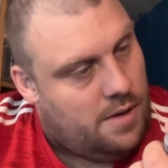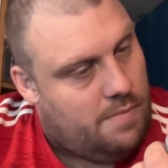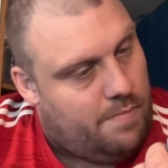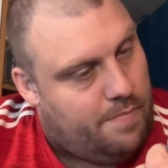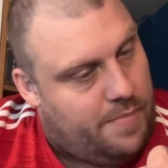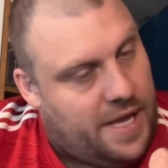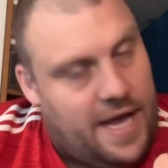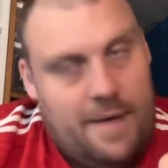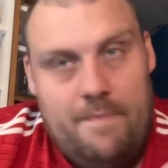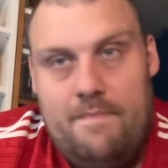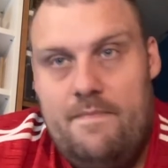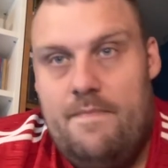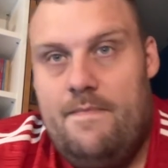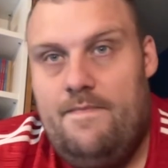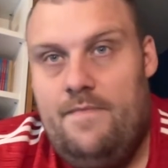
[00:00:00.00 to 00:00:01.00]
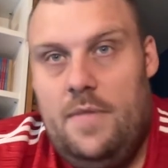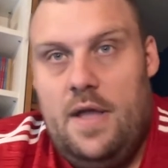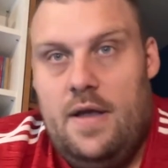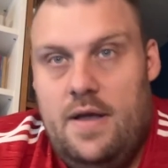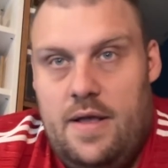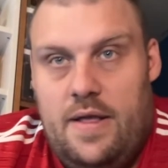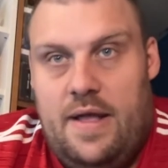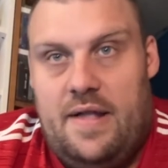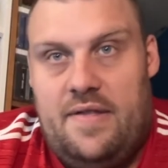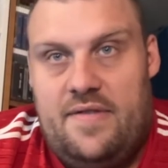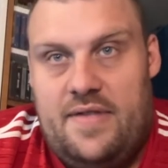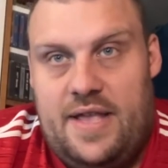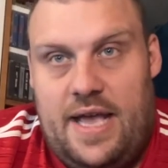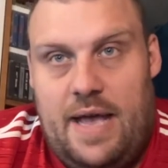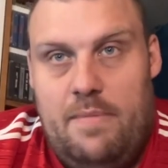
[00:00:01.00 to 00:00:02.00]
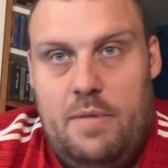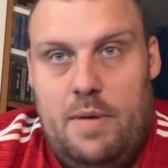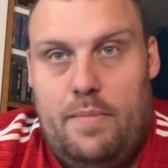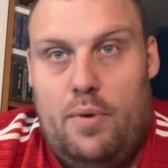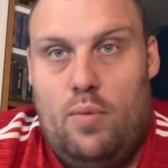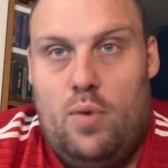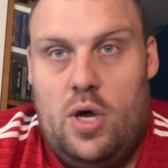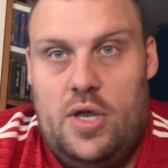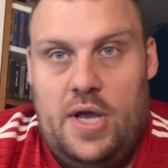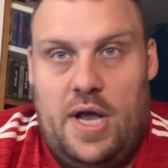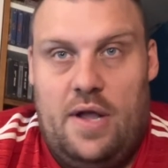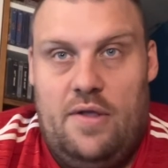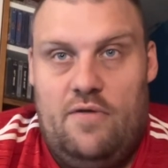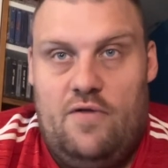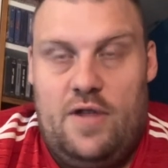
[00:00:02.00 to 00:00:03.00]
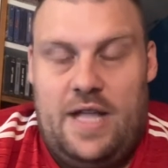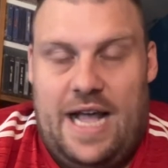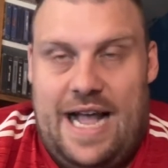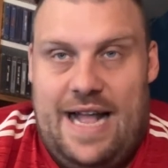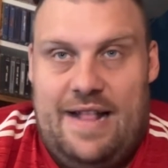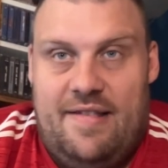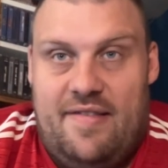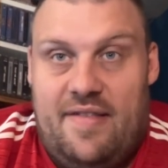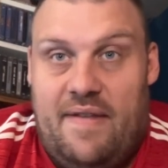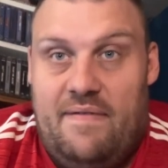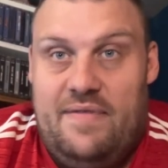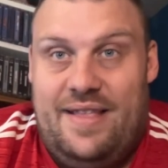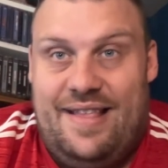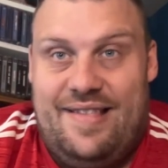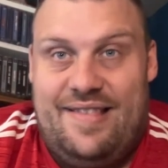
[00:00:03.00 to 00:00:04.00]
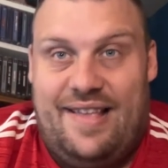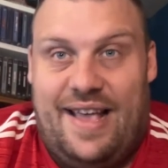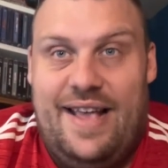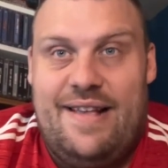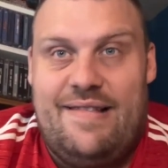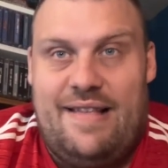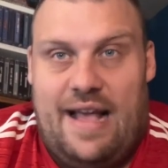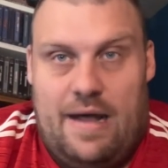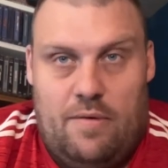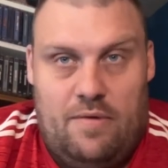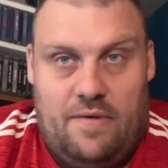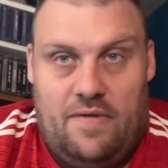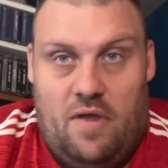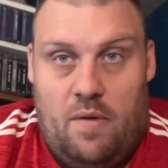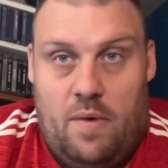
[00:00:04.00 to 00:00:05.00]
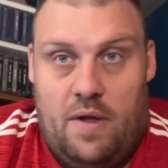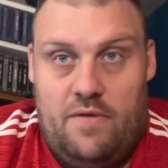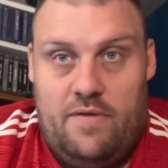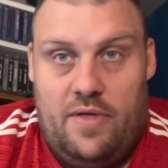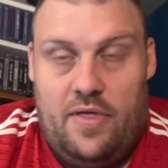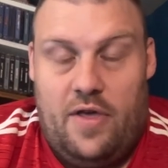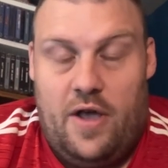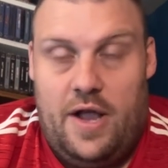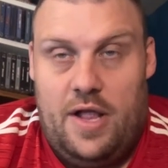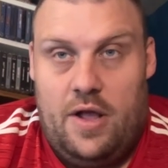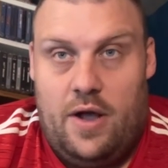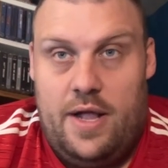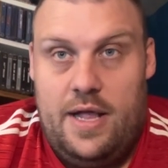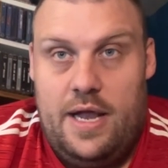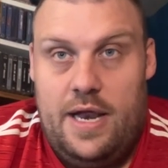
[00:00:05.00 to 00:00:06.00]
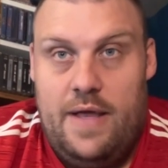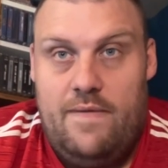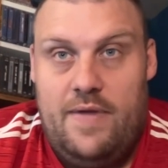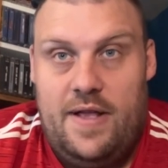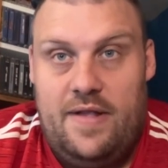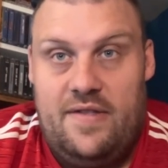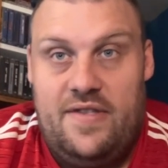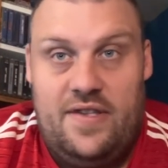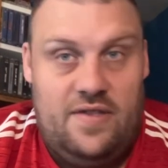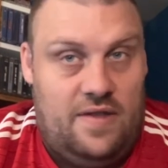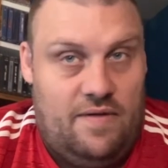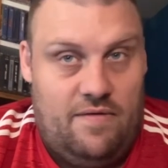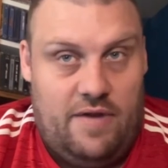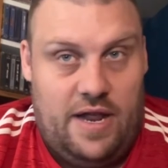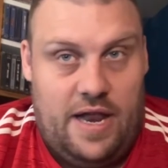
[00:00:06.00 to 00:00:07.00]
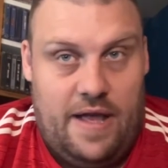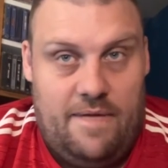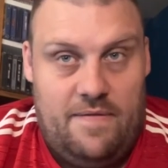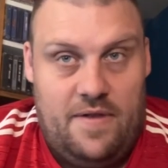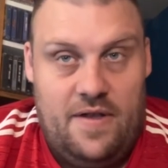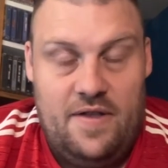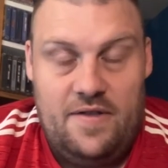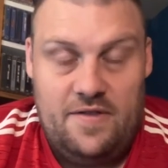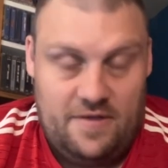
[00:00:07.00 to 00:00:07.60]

But yeah, that's game number 176 out of 239, leaving 63 left. So